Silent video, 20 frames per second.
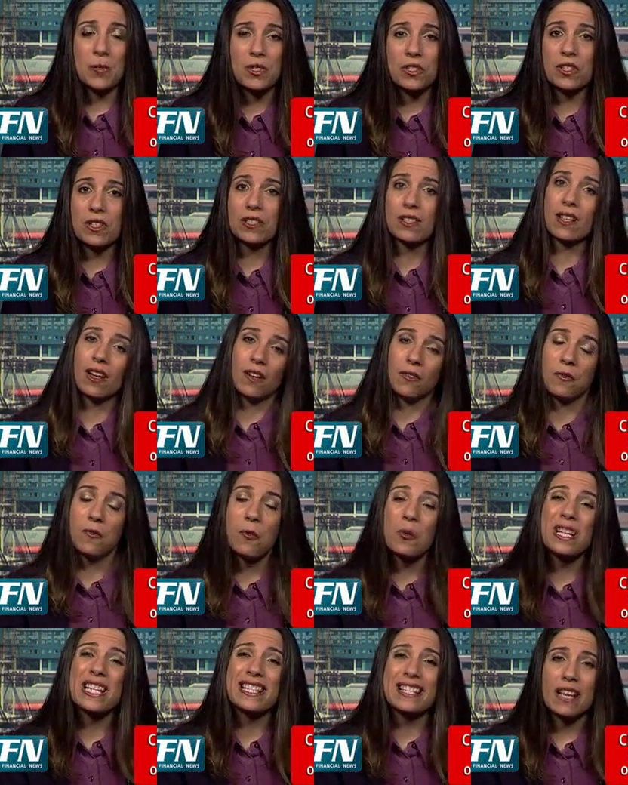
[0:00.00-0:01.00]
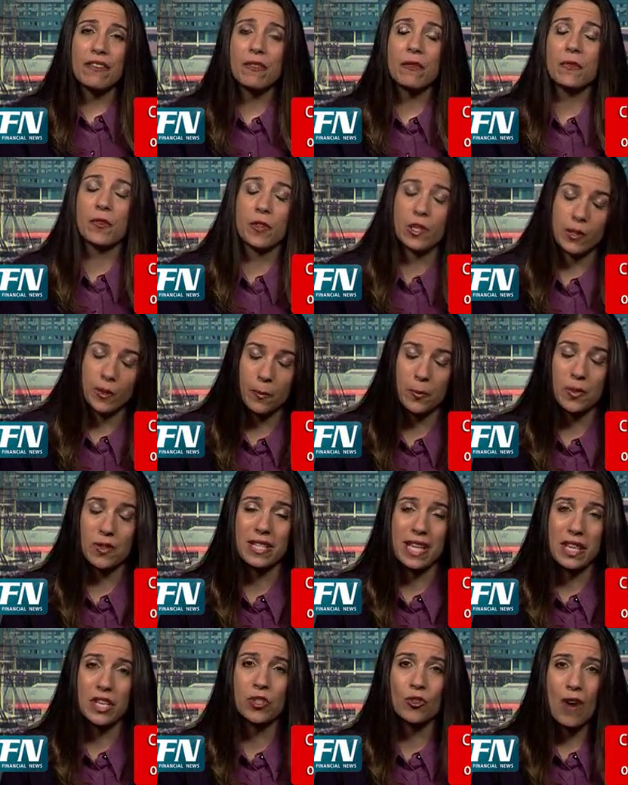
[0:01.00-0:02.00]
which is a
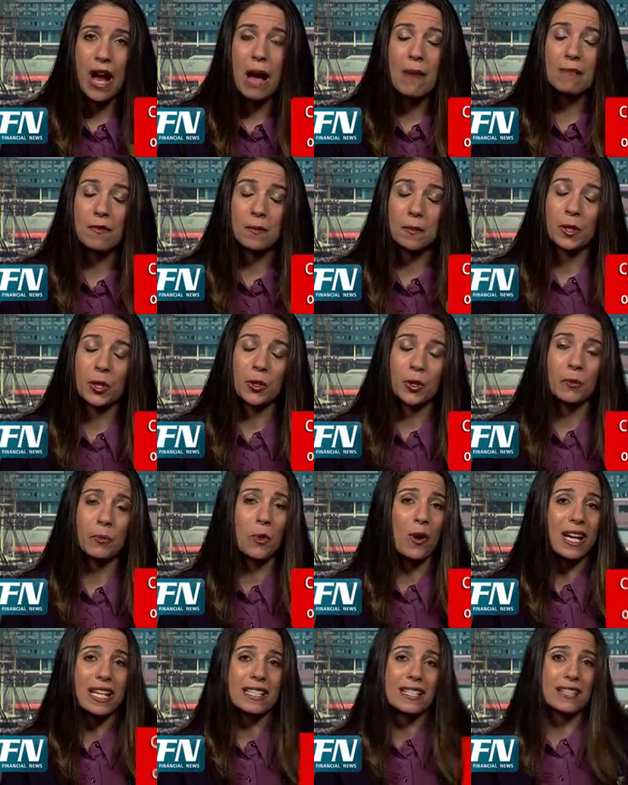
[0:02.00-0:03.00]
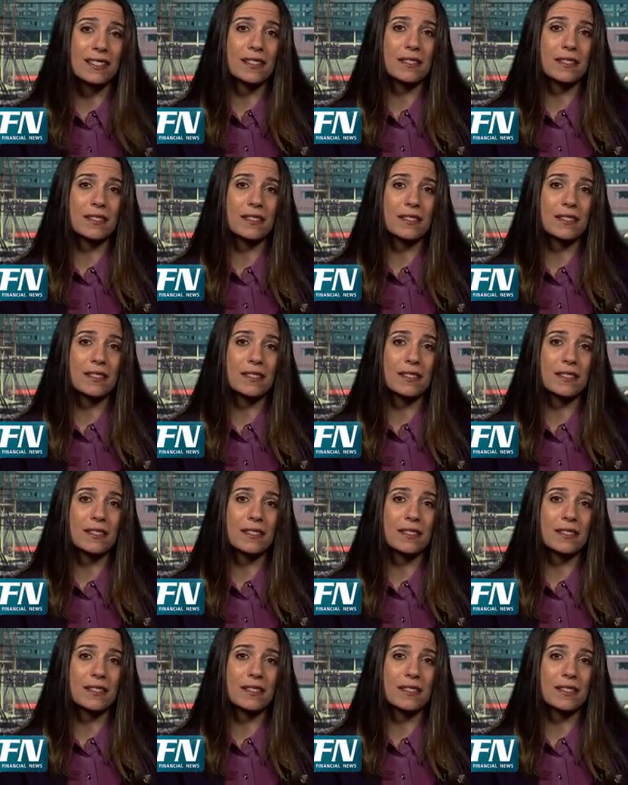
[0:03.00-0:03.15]
47% drop from current prices.